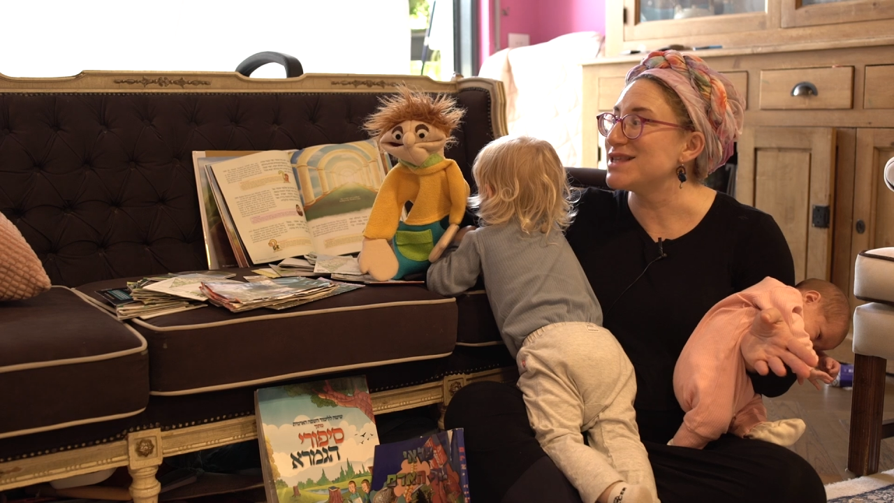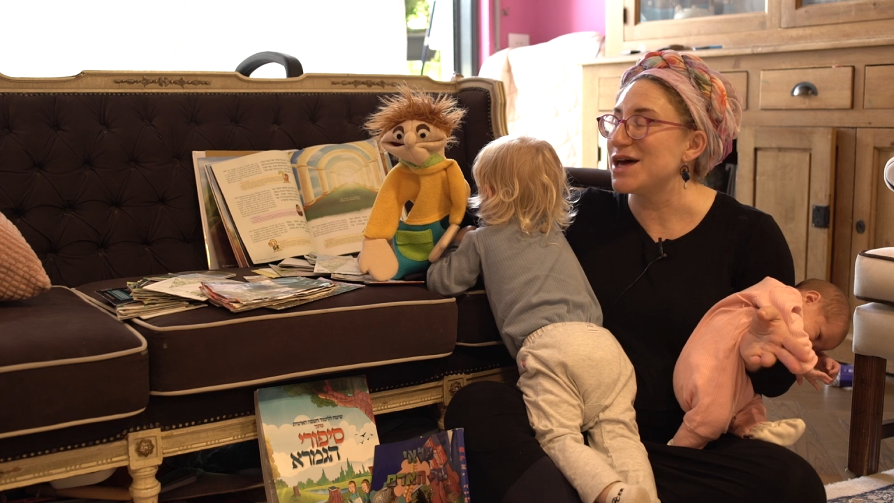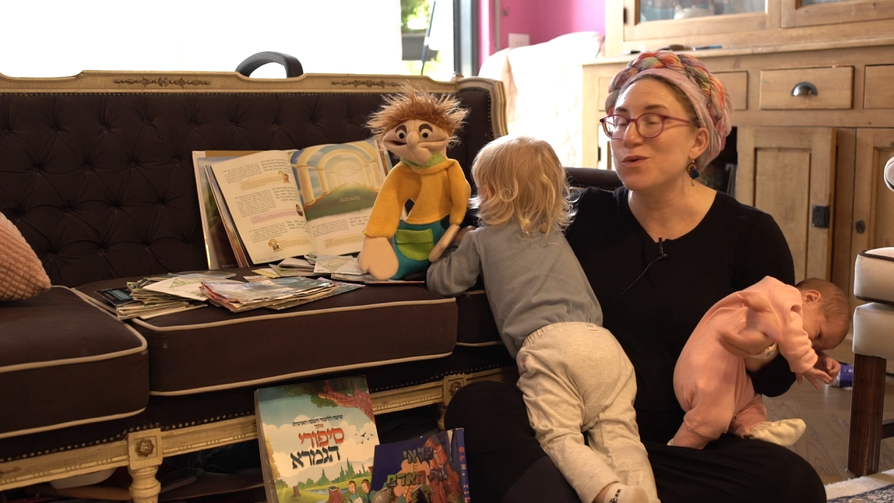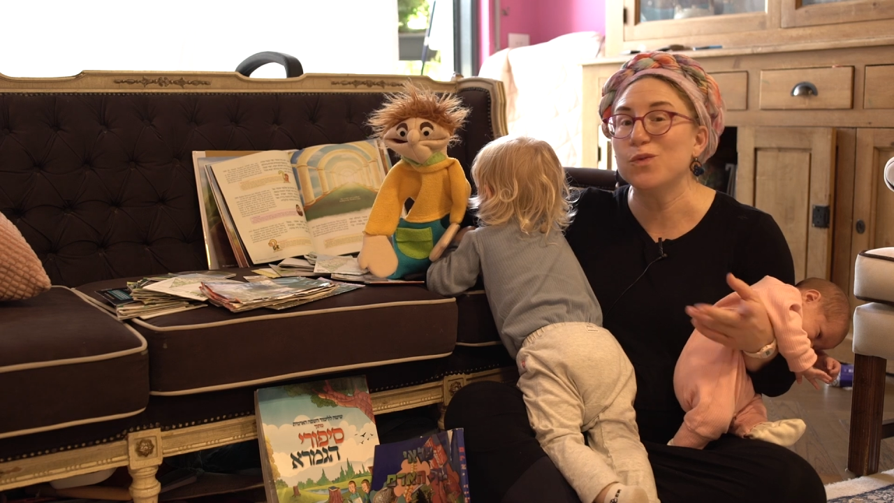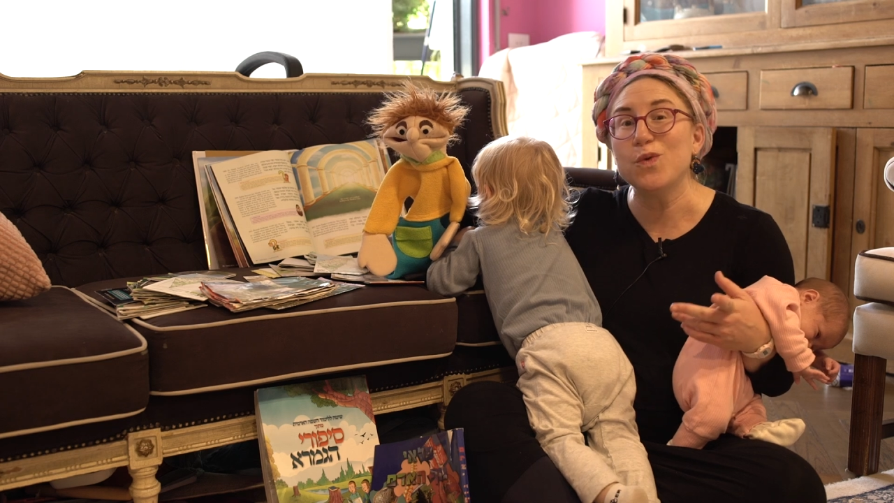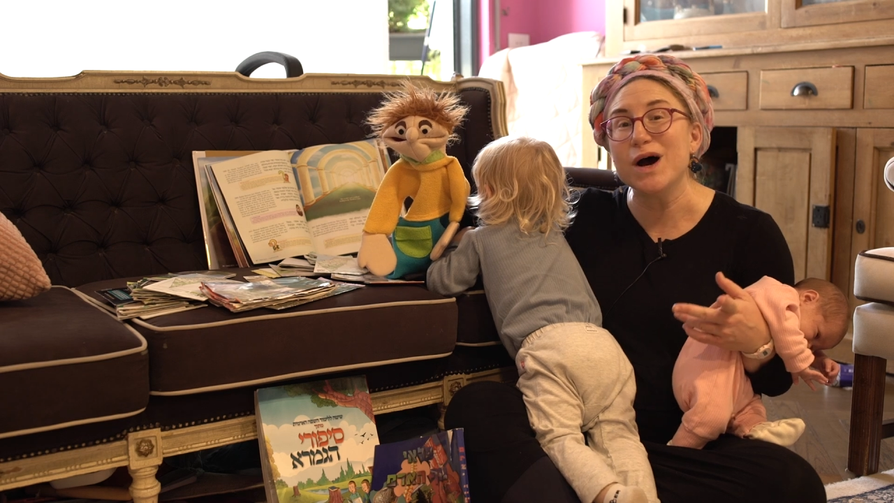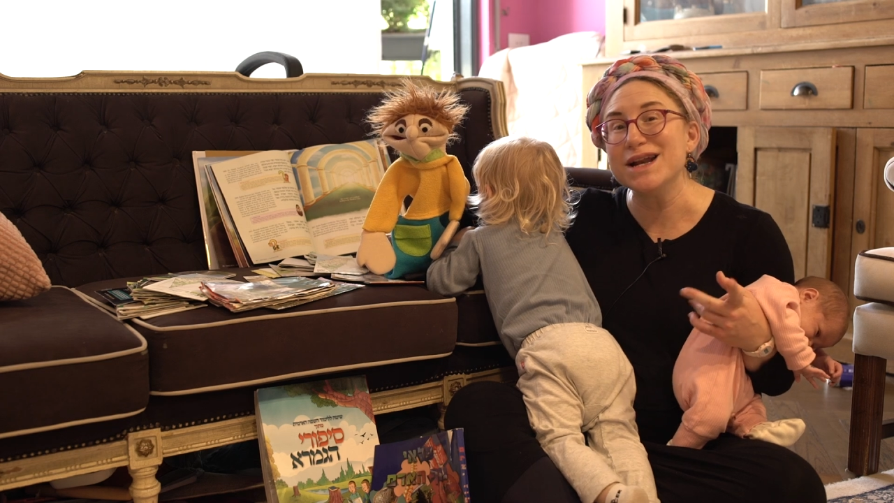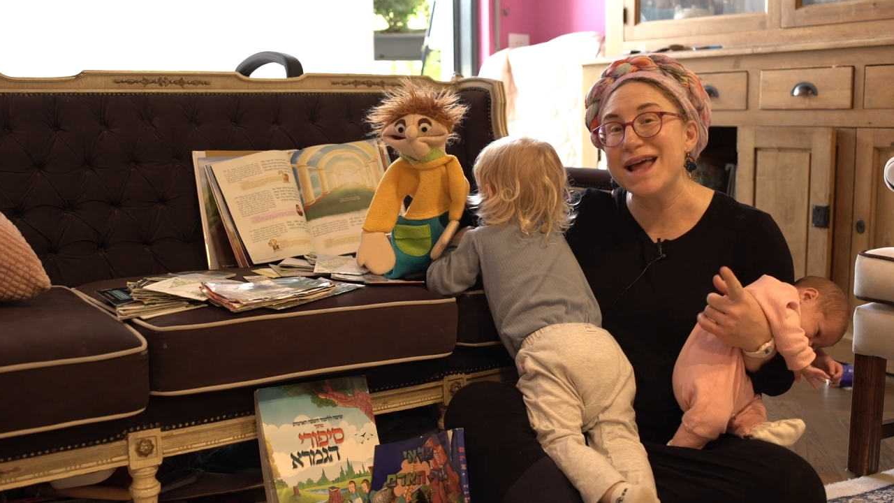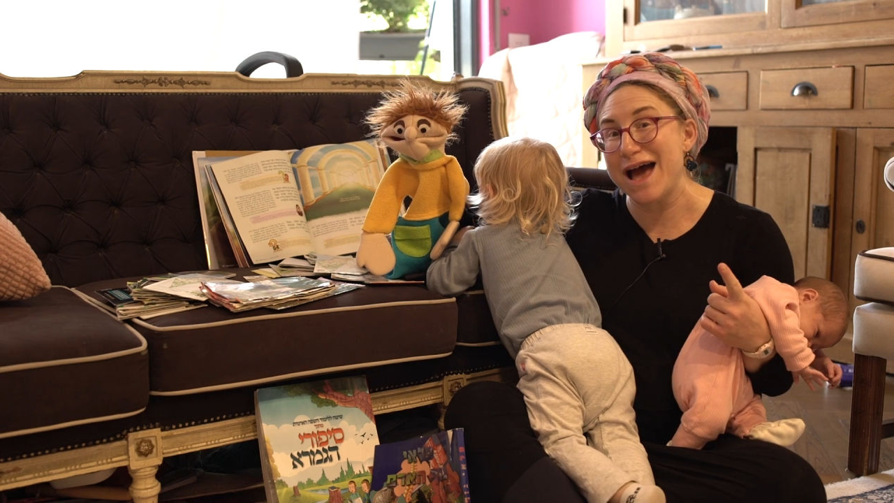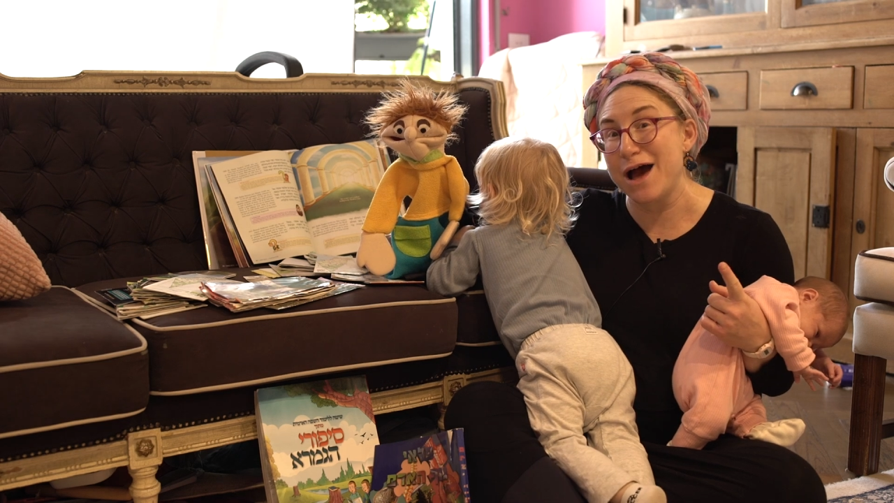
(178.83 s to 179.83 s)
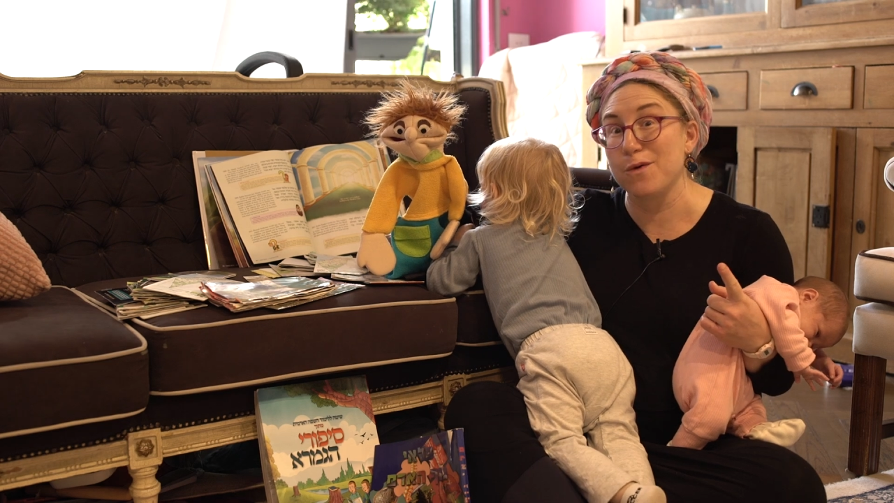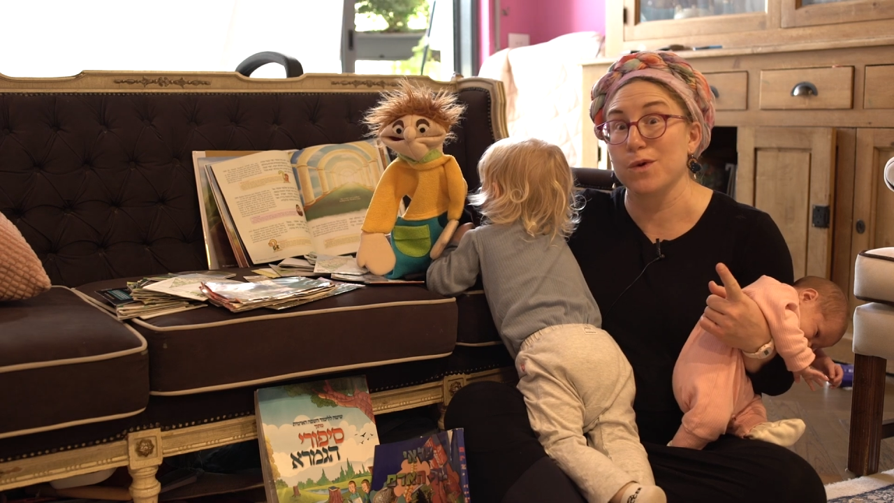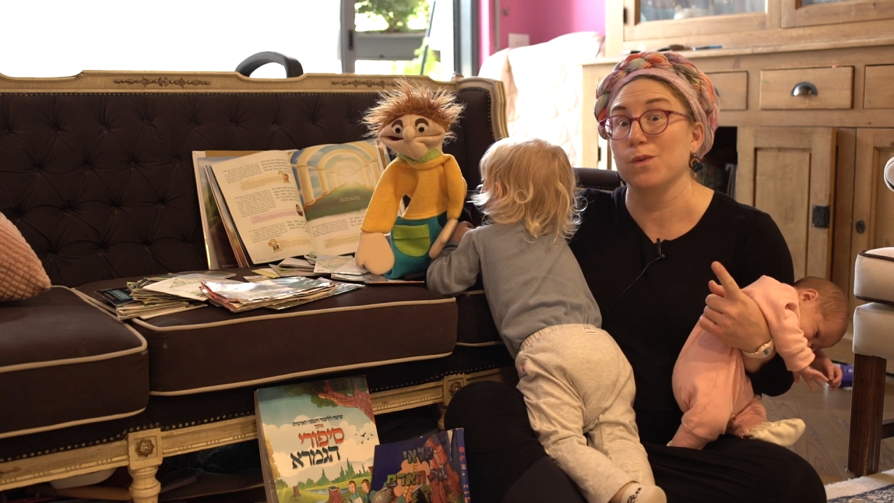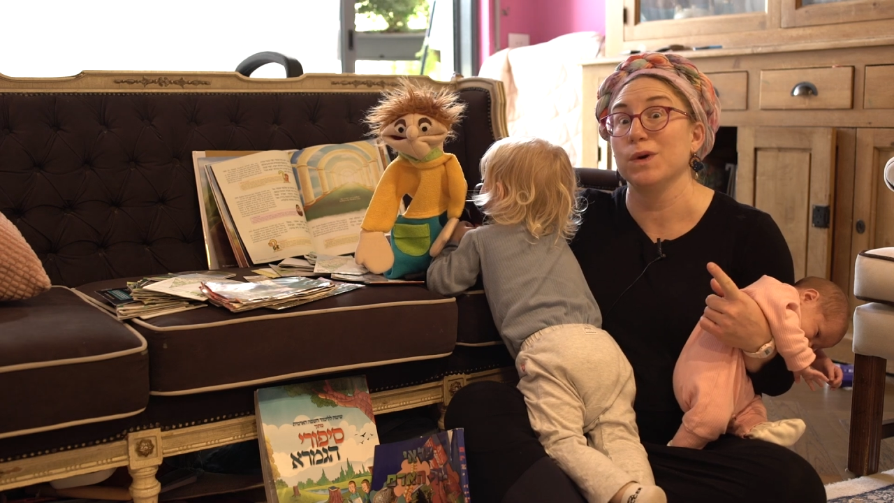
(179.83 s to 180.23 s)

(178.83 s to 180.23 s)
that one hour,